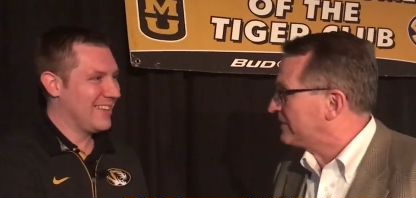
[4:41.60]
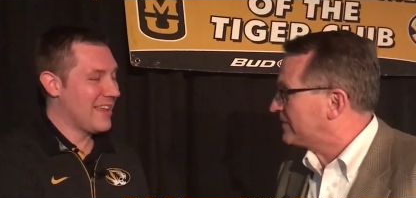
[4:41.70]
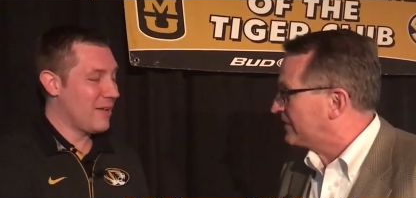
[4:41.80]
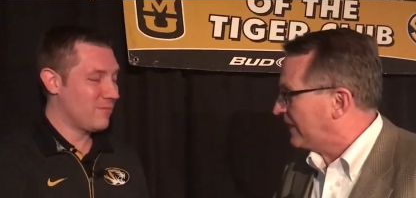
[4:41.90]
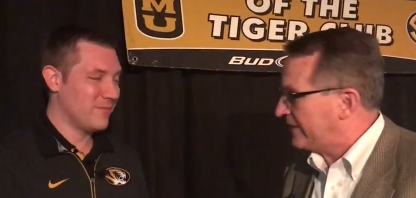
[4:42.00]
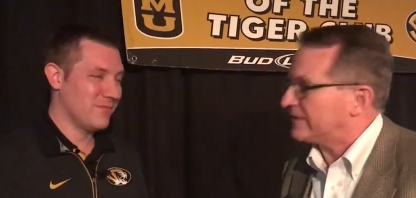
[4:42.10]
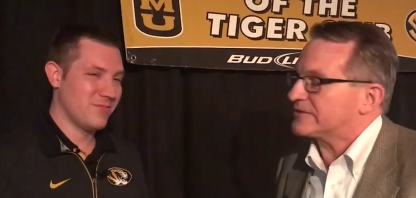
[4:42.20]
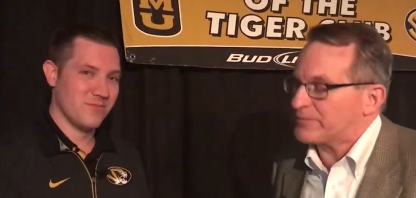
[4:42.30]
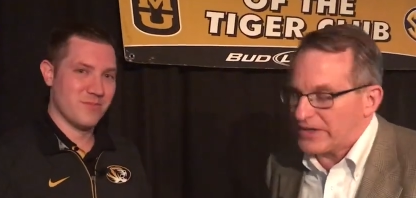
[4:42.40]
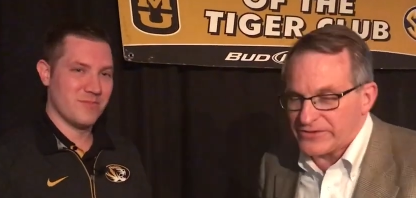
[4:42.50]
Speaker 1: today yep. to
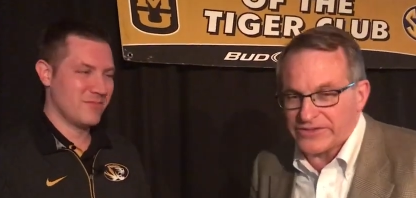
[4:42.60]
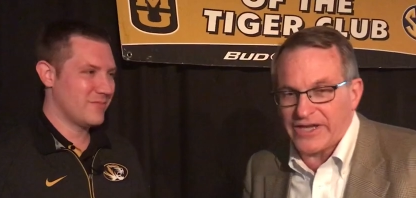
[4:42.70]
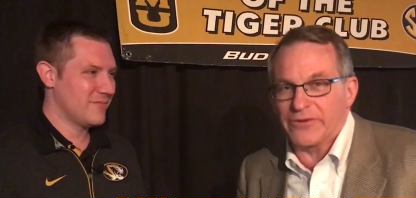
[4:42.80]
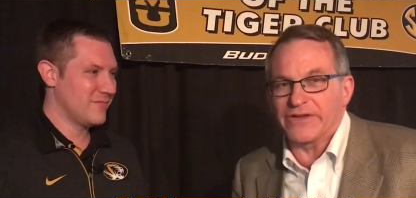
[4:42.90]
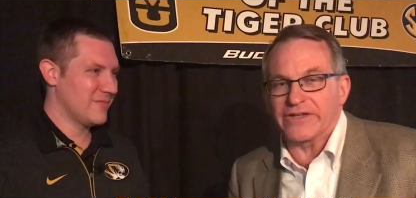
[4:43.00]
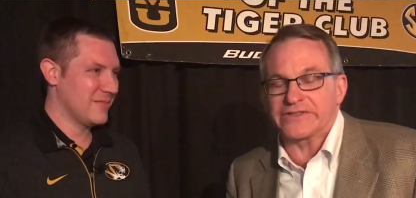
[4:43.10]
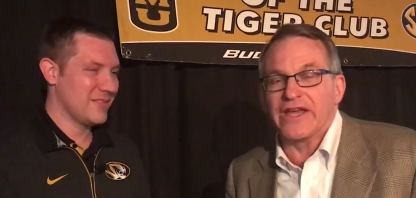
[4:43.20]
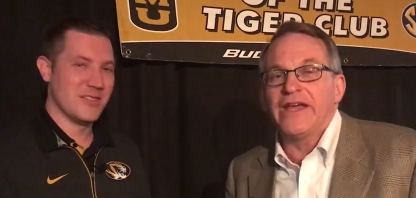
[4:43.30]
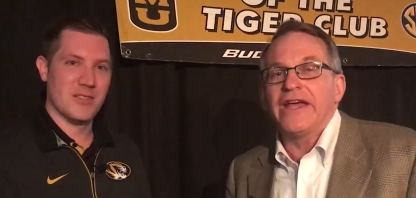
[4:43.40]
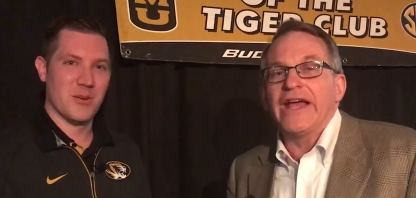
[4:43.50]
spend your day with us.
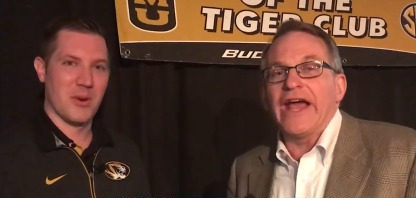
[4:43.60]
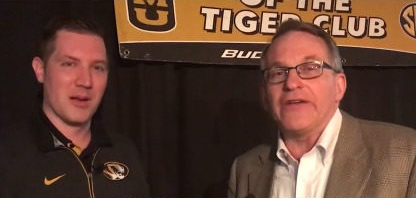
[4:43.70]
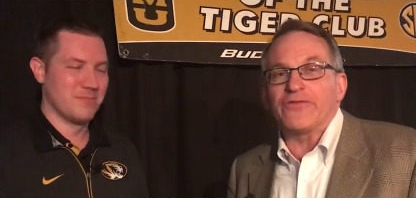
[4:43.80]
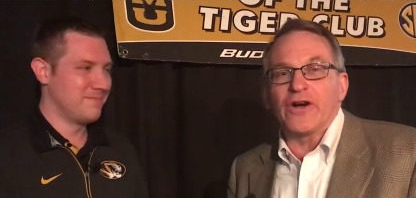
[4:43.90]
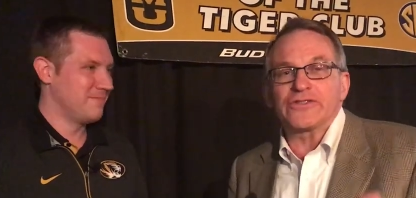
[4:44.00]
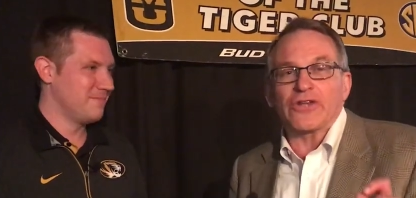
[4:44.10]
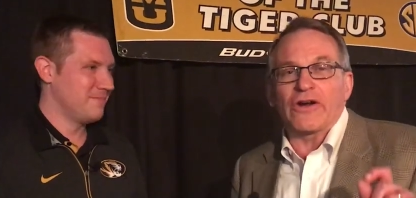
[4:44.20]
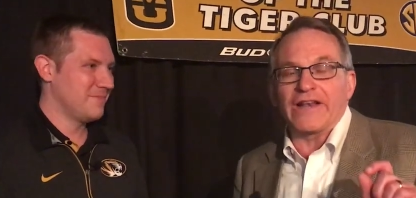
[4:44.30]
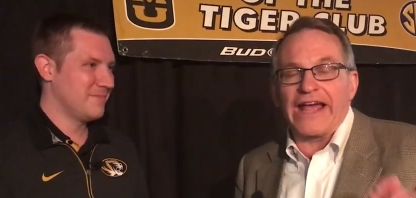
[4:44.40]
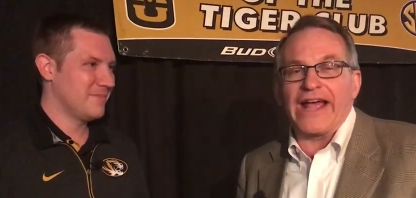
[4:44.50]
Hey, folks,
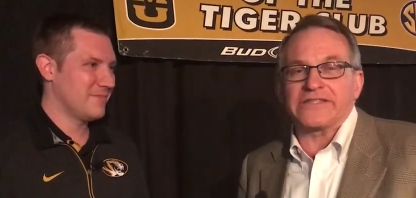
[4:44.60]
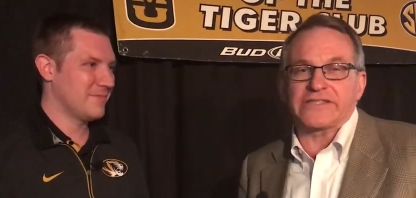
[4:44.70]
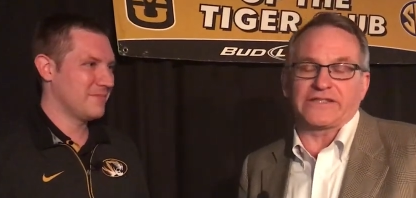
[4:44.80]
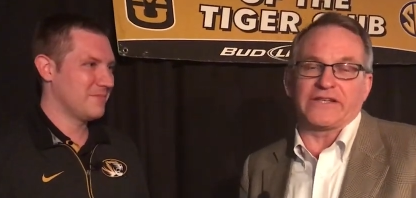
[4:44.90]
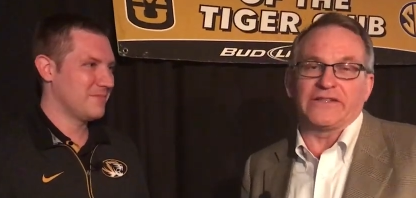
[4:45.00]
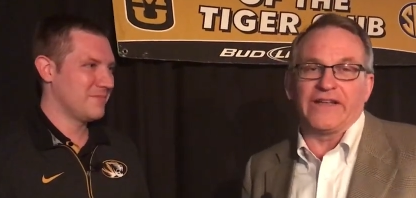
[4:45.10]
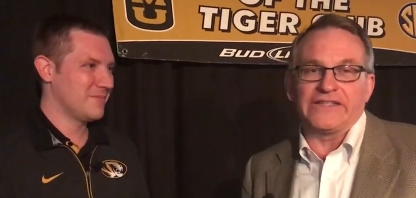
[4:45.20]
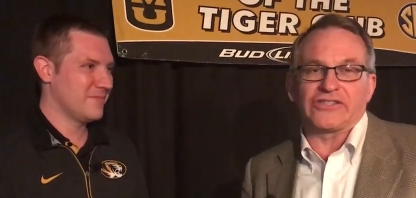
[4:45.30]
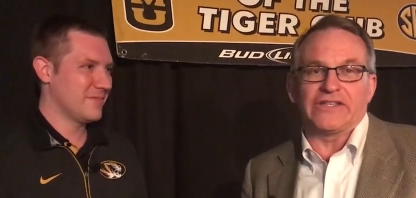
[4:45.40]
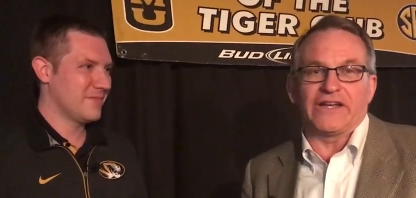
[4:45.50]
our last
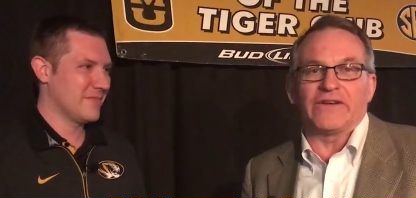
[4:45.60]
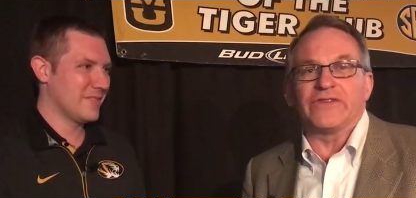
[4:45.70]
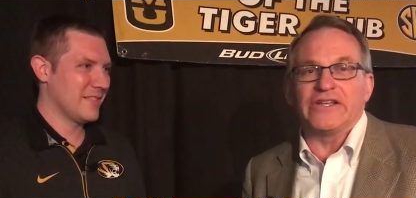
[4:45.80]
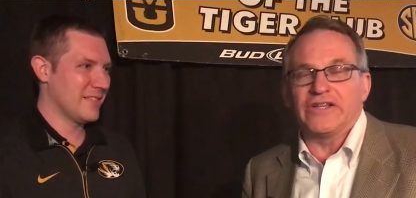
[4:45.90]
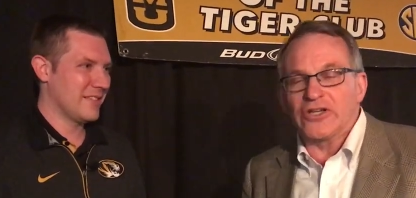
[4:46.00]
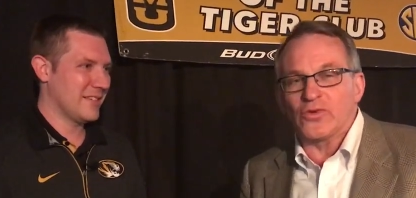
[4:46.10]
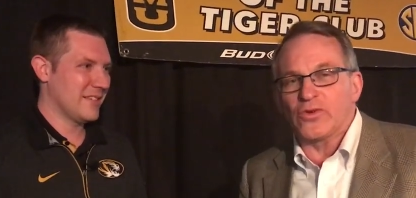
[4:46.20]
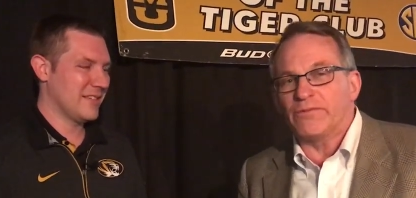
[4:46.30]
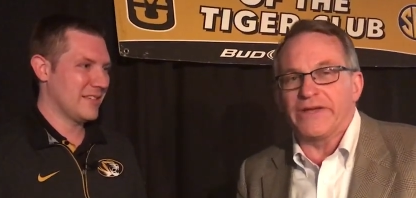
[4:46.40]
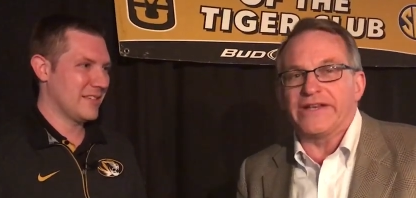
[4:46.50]
luncheon of the year
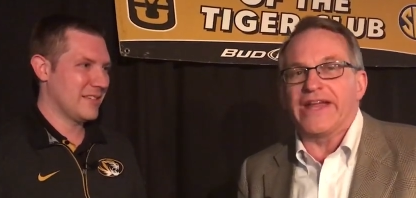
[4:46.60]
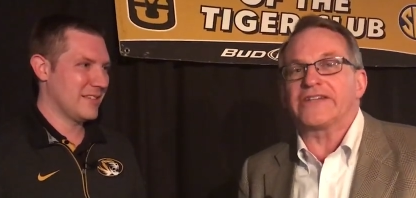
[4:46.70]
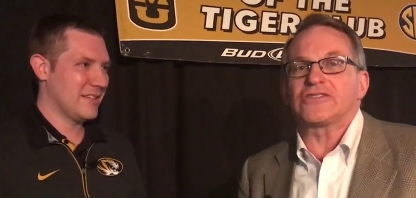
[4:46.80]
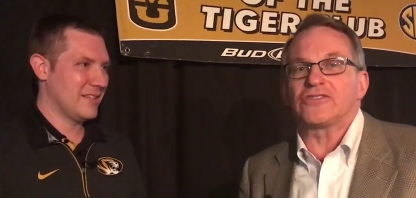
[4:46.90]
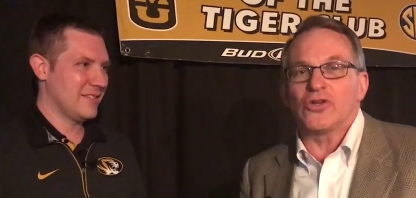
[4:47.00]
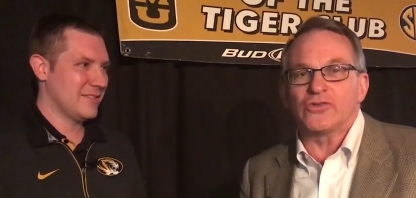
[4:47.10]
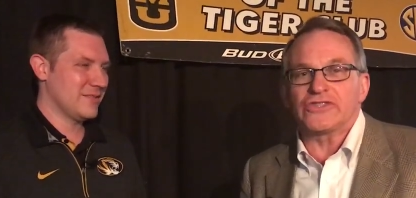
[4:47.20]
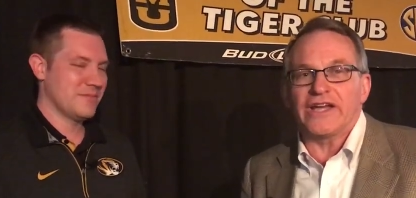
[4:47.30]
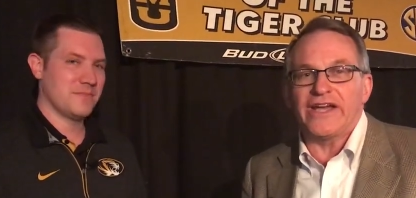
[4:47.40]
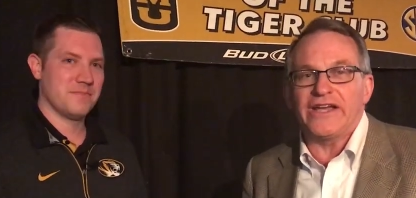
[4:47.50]
will be next
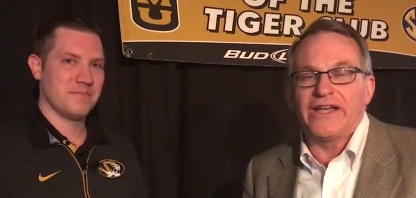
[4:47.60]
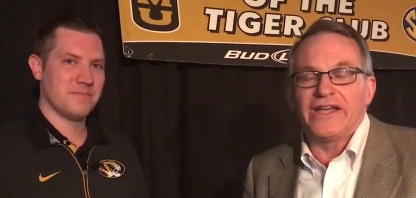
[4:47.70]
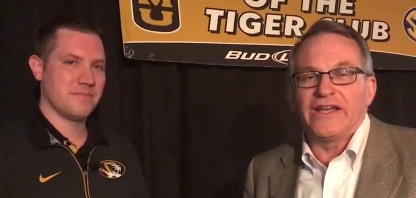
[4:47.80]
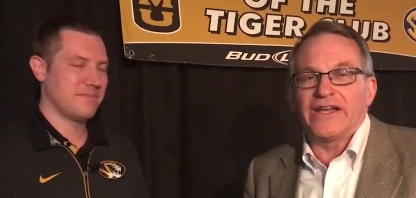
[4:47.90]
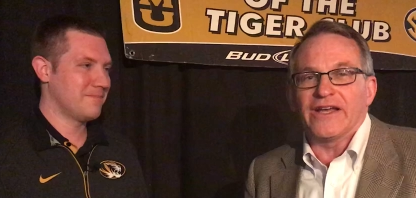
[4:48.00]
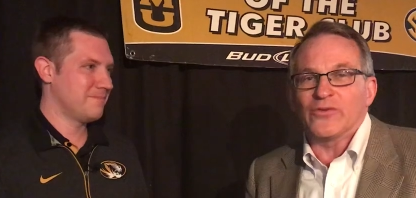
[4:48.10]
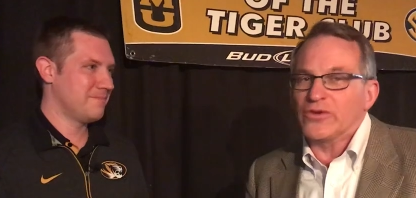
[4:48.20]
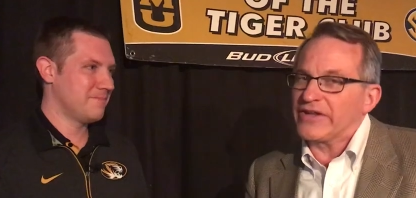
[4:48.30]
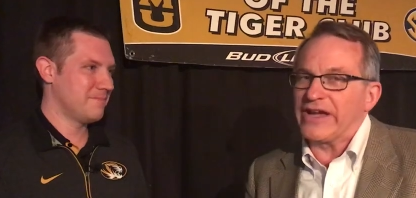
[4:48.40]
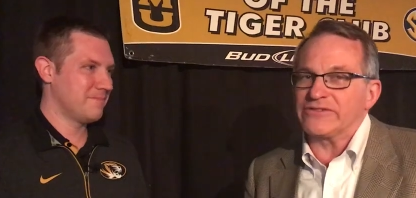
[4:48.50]
Tuesday, and
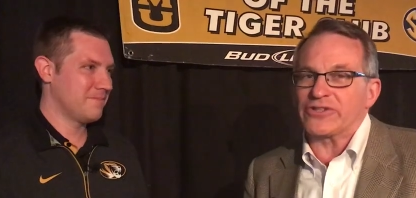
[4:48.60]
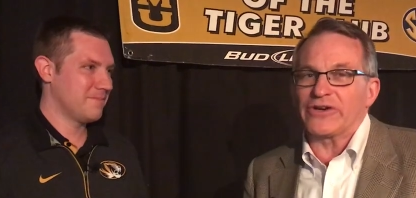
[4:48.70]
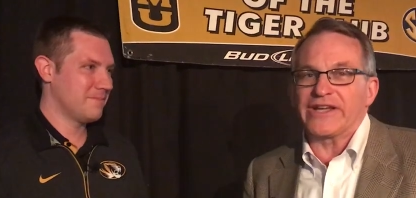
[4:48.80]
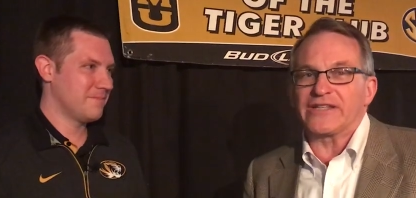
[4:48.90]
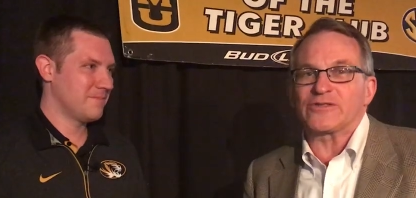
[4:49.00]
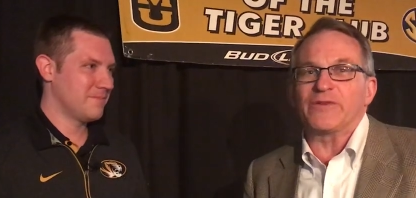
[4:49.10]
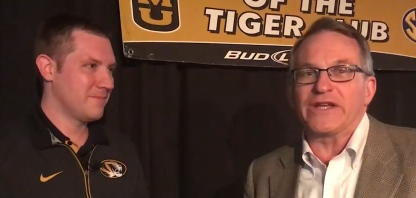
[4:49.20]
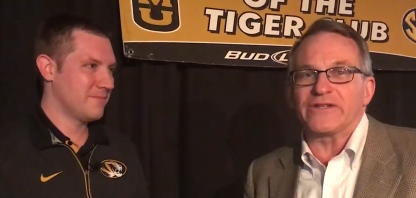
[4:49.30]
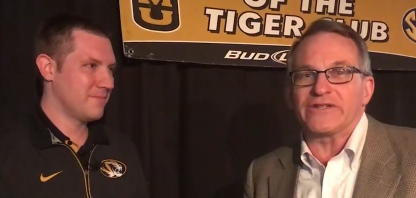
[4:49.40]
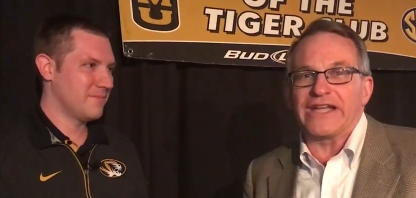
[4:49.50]
we'll have as our guest
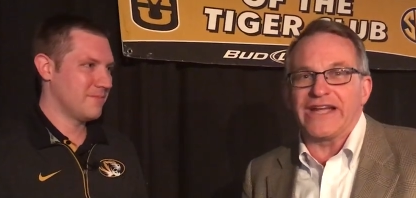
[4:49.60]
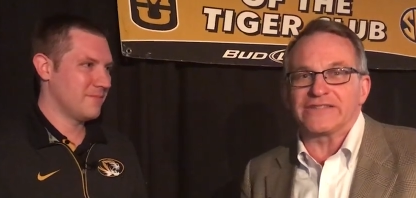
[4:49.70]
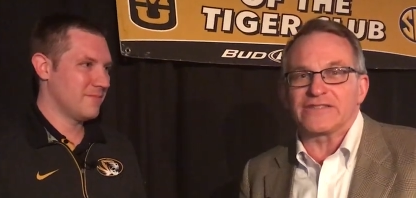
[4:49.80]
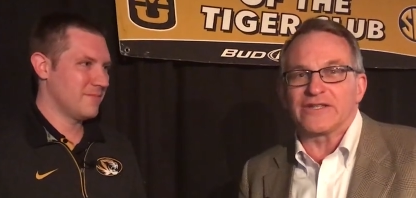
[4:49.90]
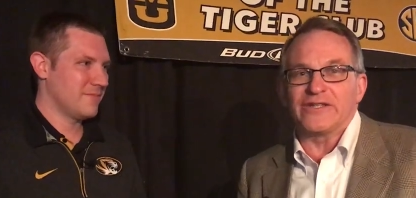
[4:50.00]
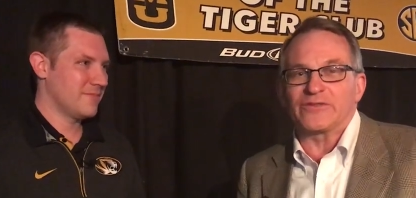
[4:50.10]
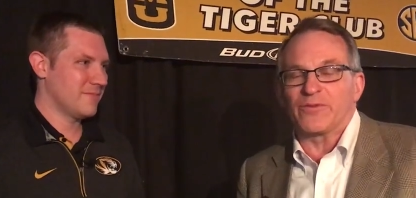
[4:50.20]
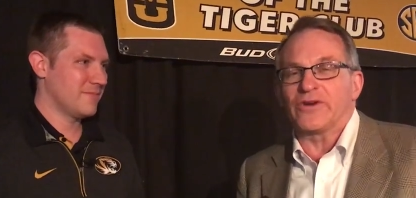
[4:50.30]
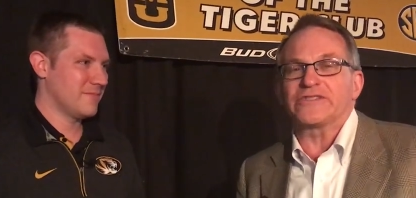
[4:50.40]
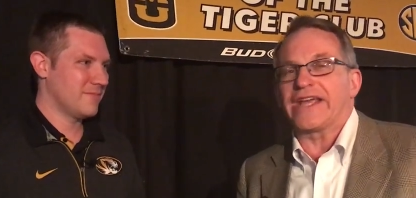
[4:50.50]
speaker Kansas City
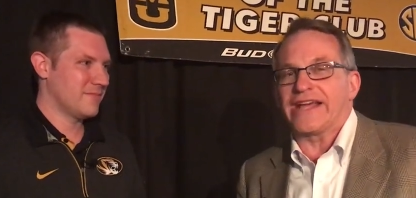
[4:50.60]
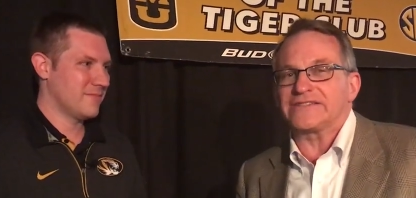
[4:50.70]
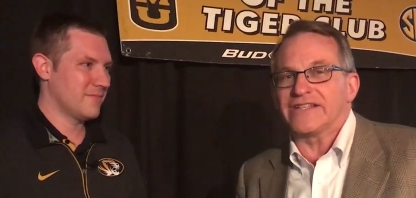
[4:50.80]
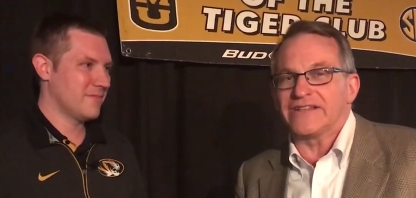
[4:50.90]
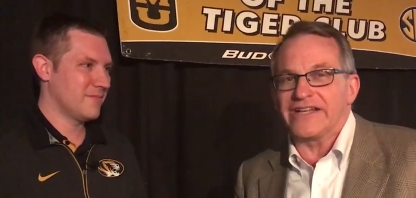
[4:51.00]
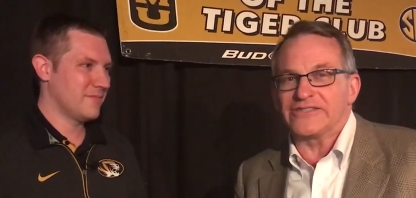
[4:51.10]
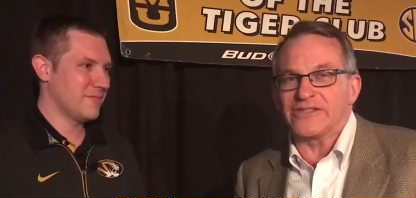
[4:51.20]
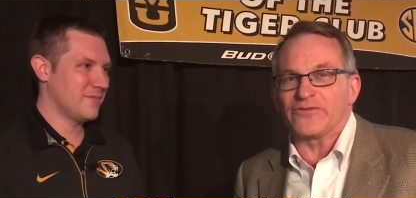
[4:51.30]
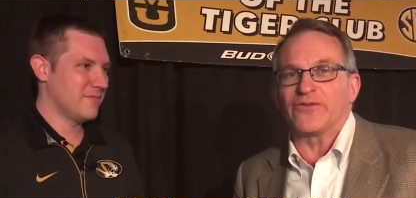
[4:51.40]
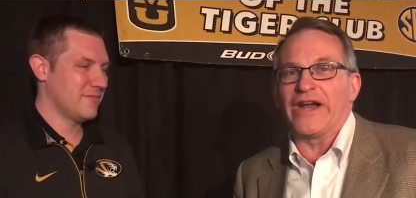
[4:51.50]
sportscasting
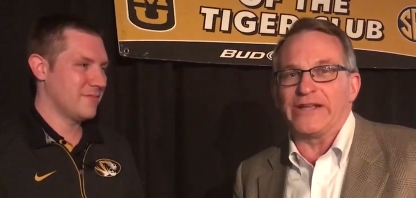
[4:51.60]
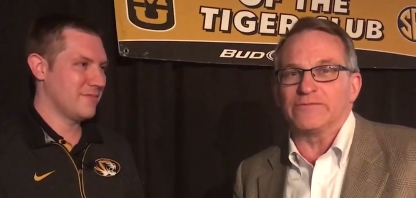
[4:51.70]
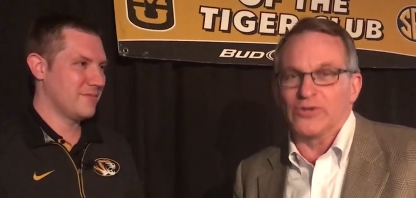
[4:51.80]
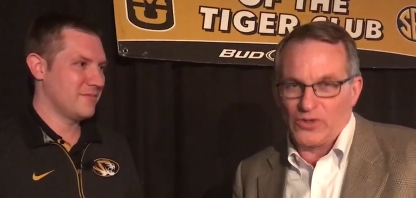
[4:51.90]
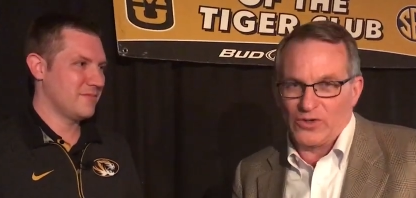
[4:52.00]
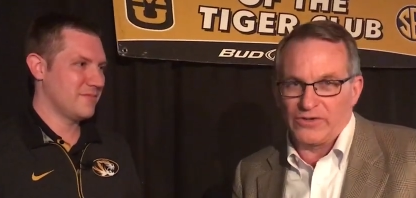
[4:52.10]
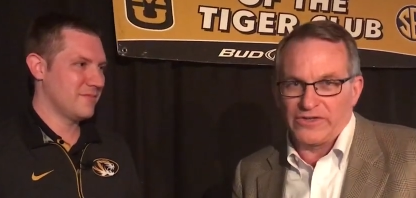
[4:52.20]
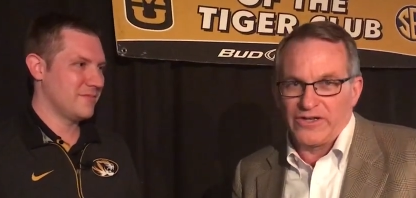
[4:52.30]
legend Frank Boal.